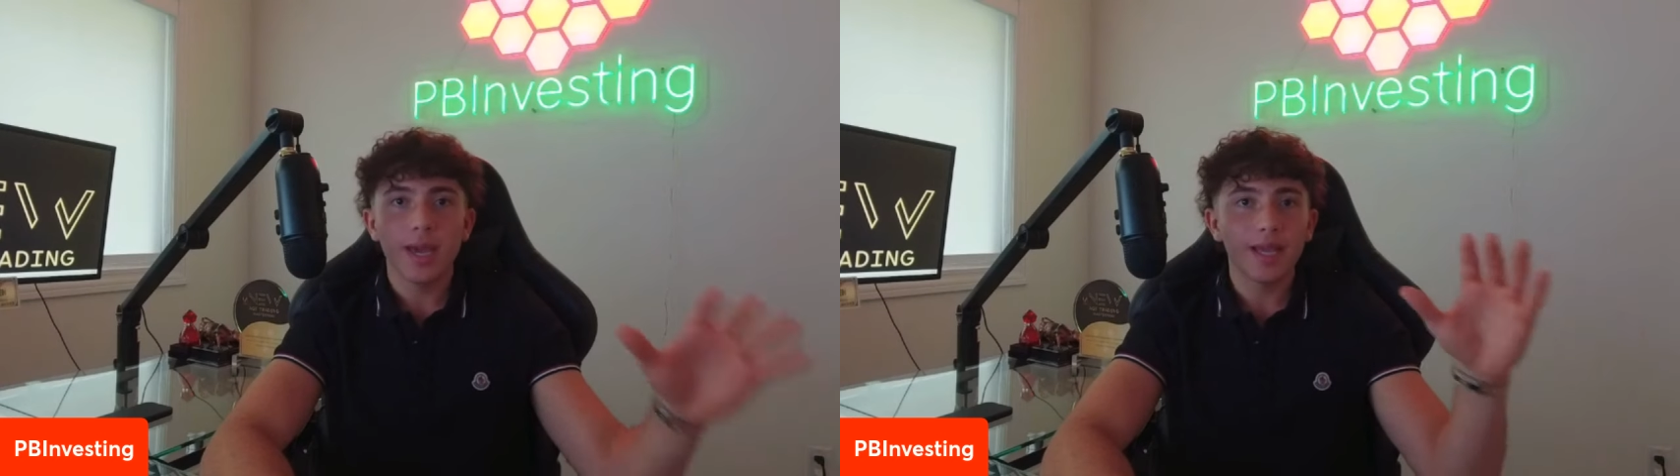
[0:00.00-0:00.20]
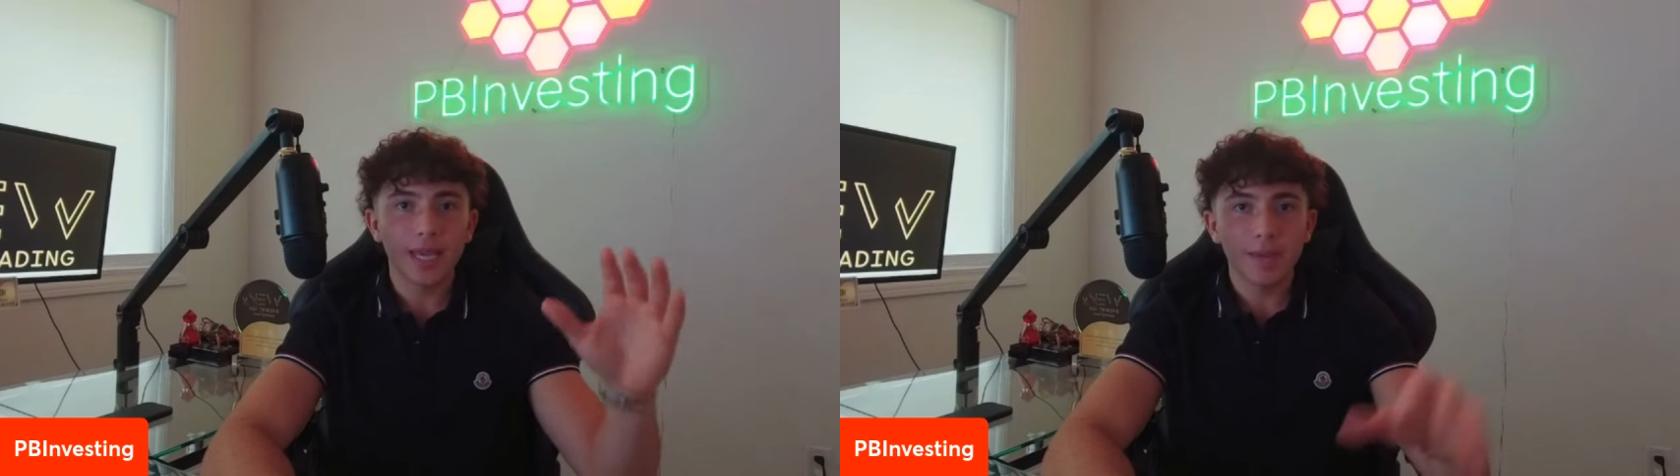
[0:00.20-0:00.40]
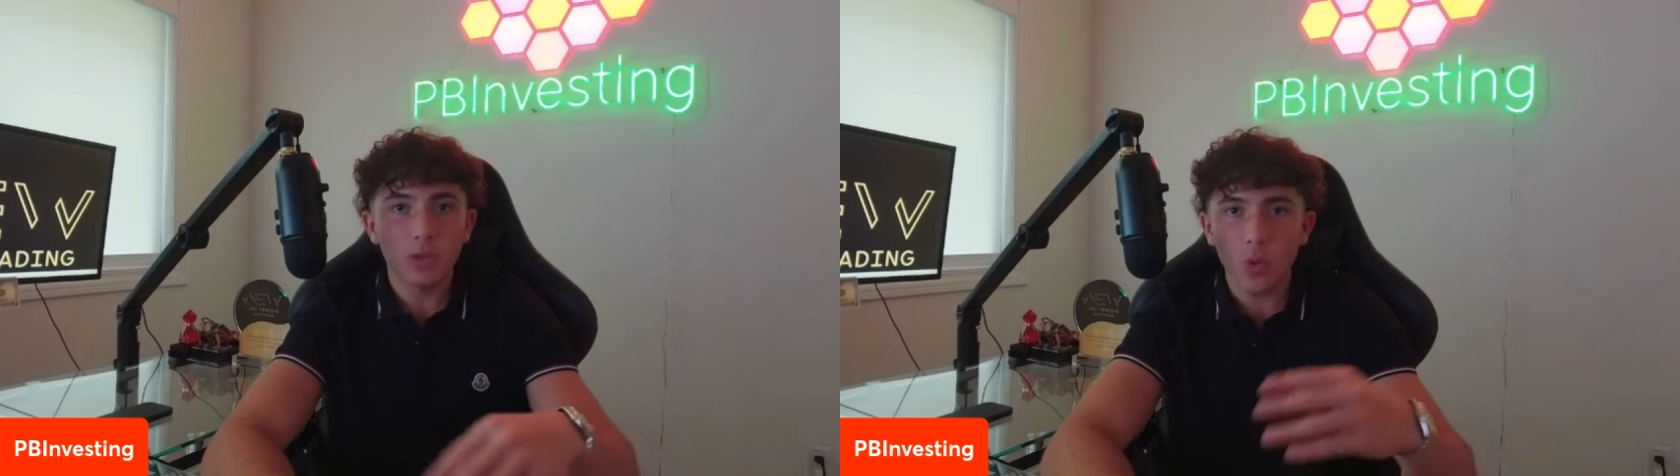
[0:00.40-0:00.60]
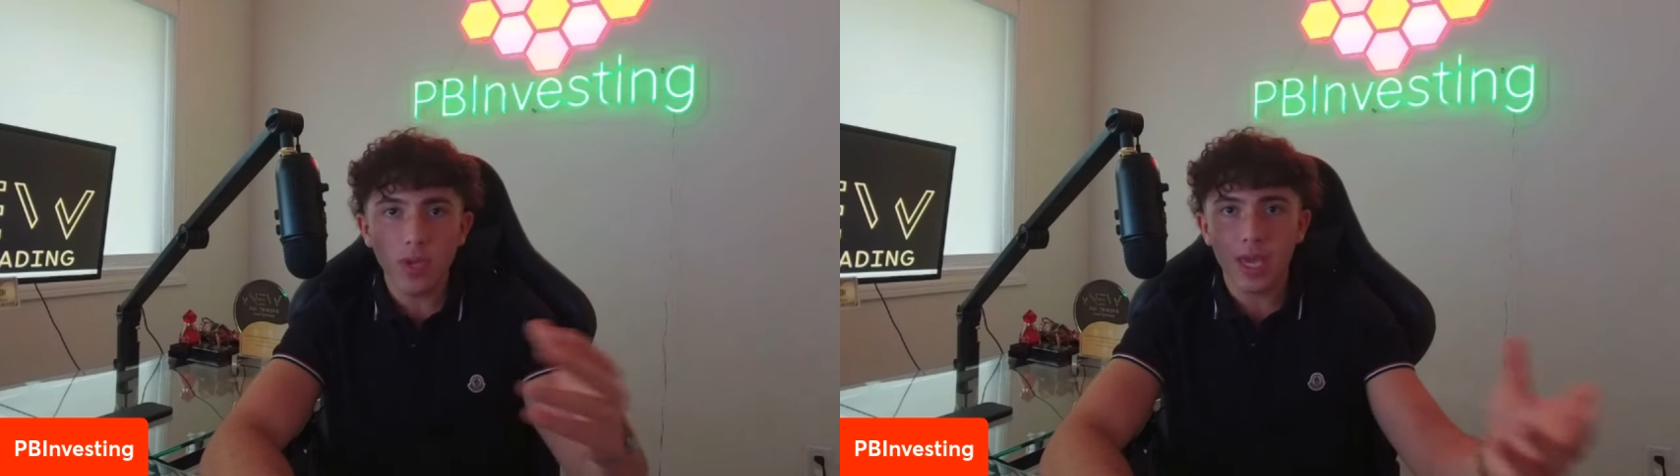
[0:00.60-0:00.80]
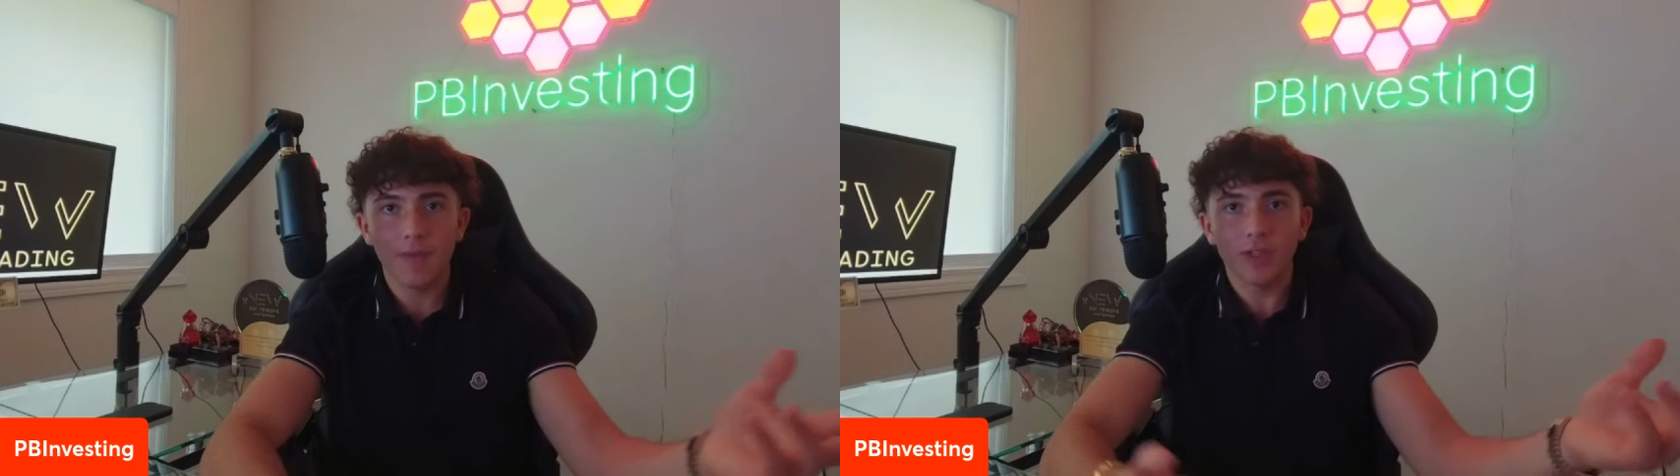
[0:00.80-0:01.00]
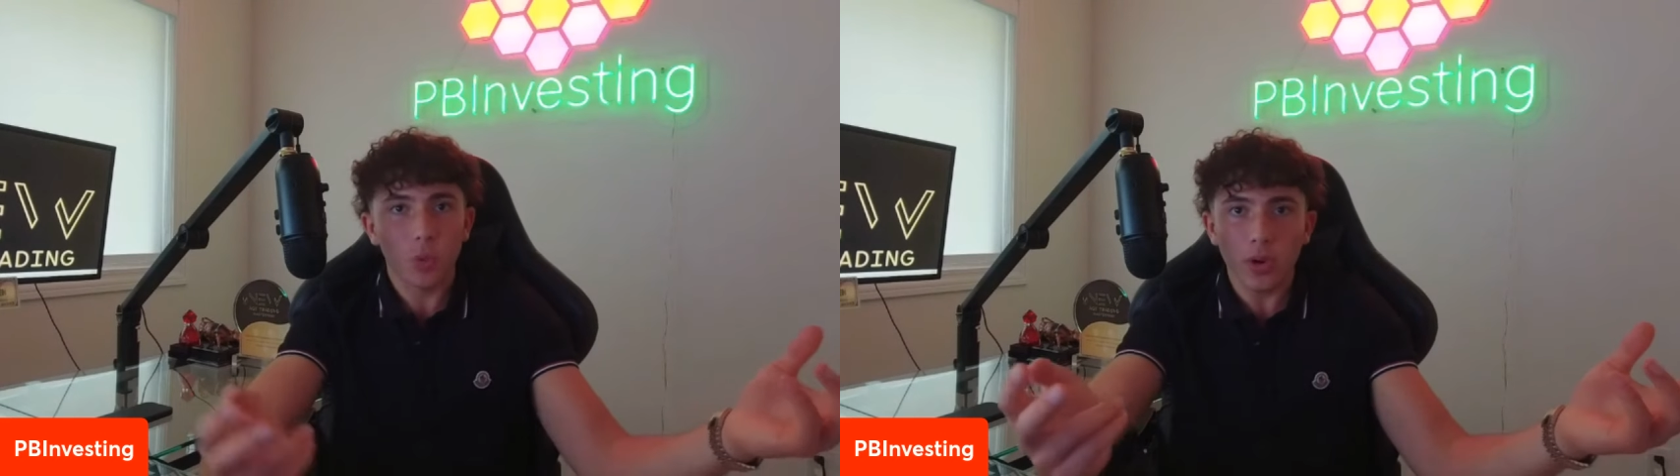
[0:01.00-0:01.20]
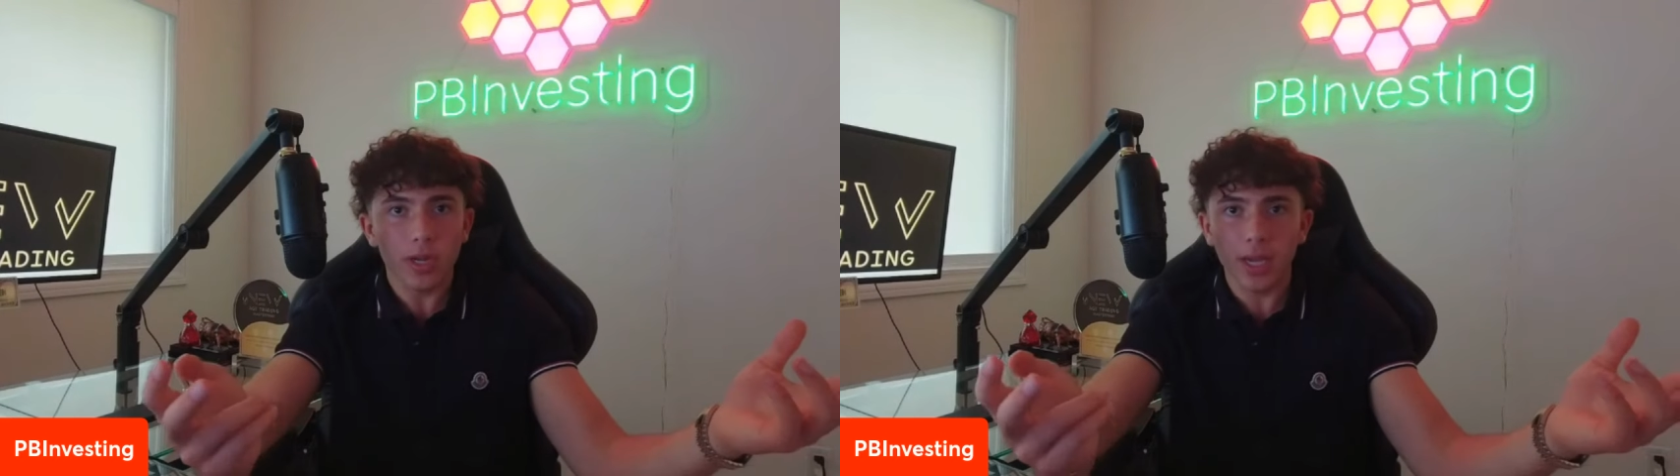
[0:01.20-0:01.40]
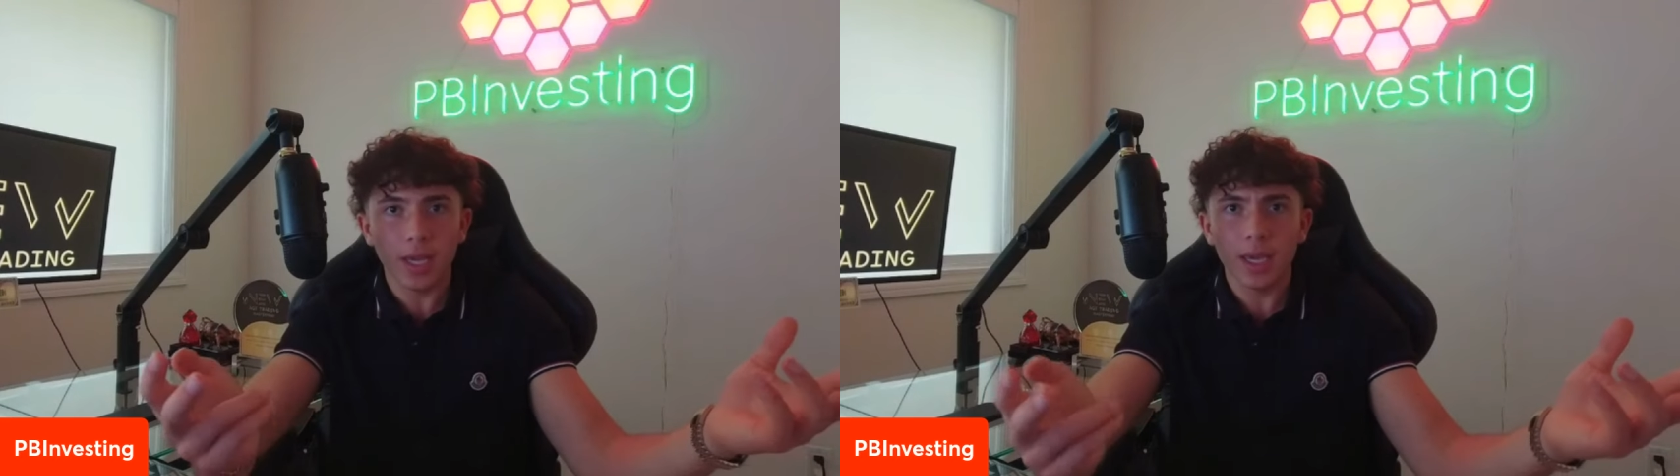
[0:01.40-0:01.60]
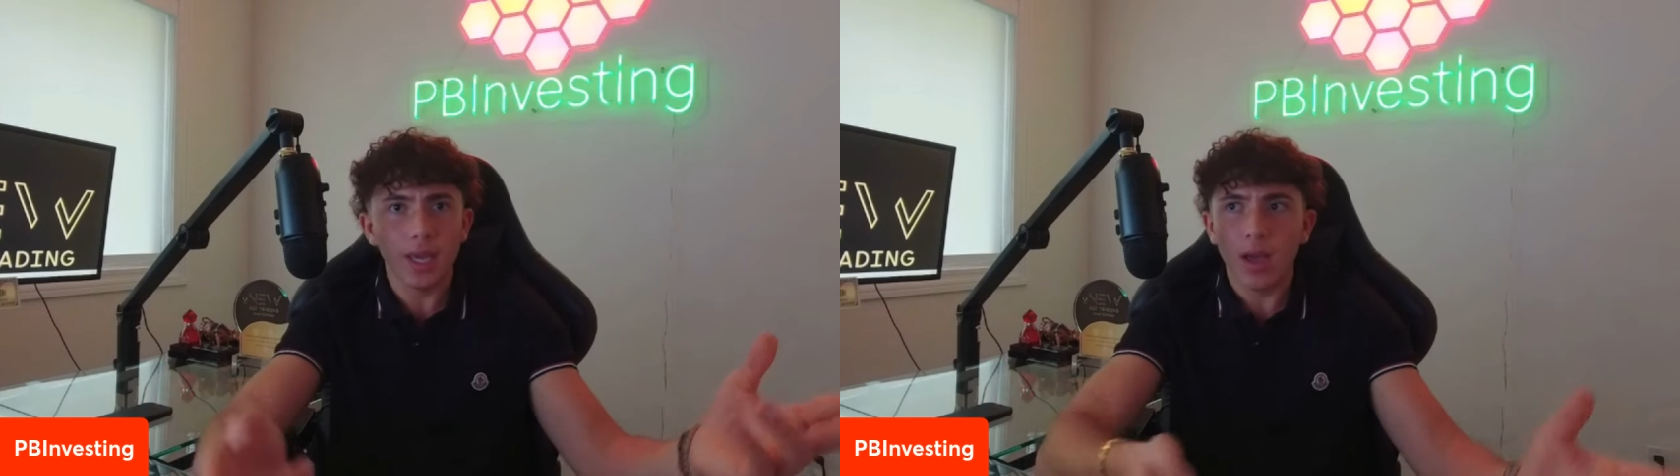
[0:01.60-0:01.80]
and keep doing it if it's working.